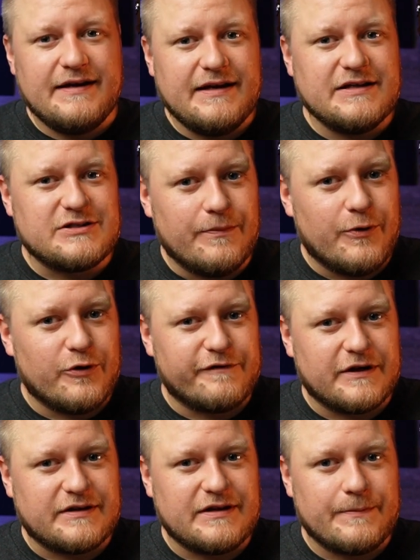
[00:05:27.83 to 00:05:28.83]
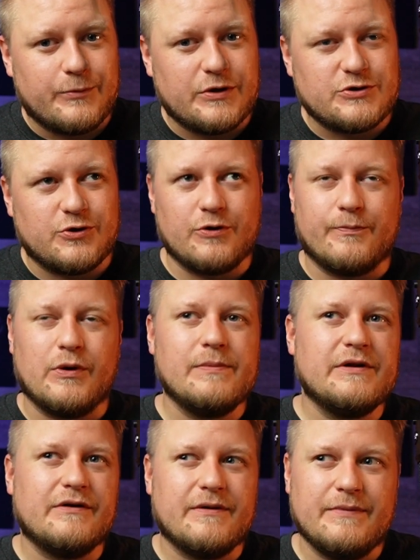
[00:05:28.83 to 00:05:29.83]
is the perfect temperature,
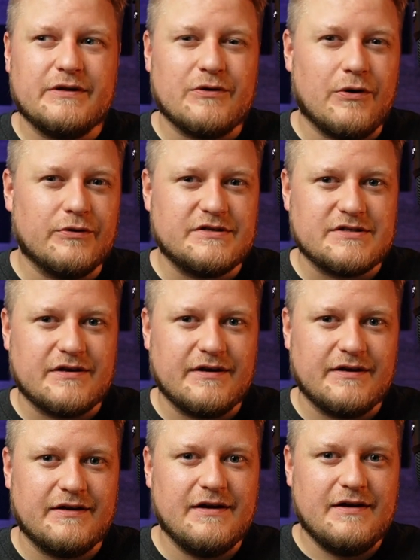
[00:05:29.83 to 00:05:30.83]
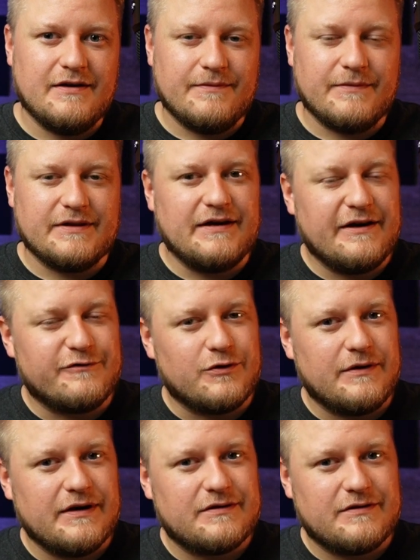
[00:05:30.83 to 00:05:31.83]
probably on the bit hot side, but then after
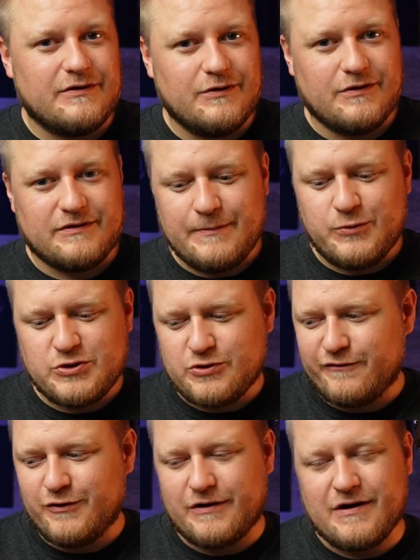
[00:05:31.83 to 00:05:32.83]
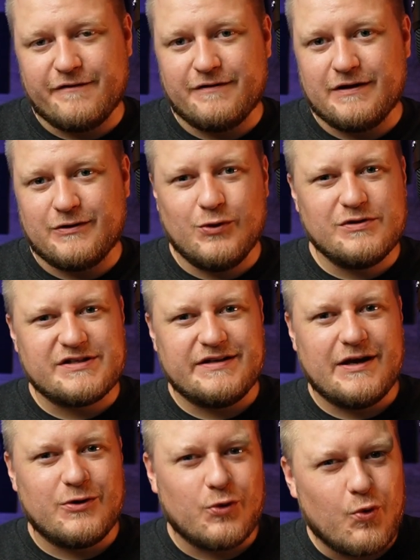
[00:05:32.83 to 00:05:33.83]
that the temperature of the coffee cools
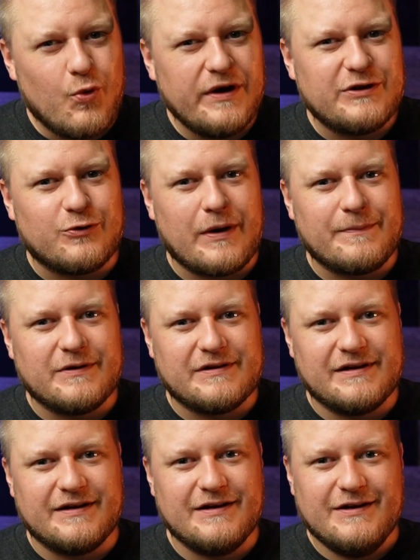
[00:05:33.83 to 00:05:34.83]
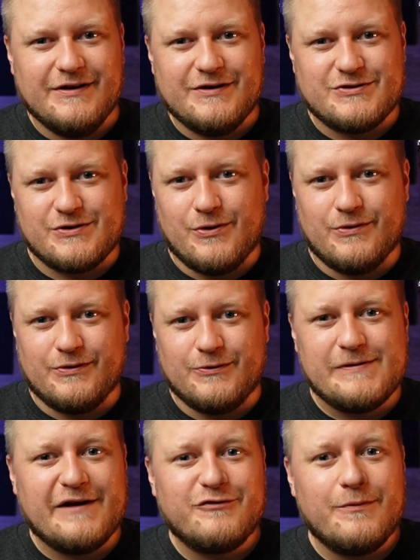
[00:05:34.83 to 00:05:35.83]
down quite rapidly, so
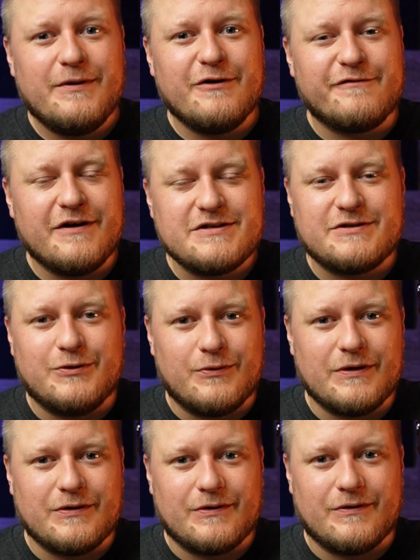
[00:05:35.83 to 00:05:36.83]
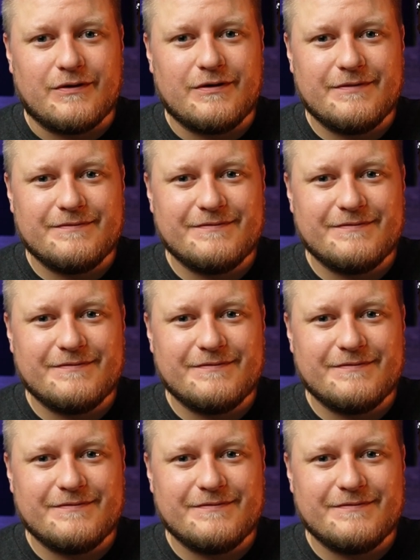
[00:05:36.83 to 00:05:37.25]
you'll have to be a fast drinker.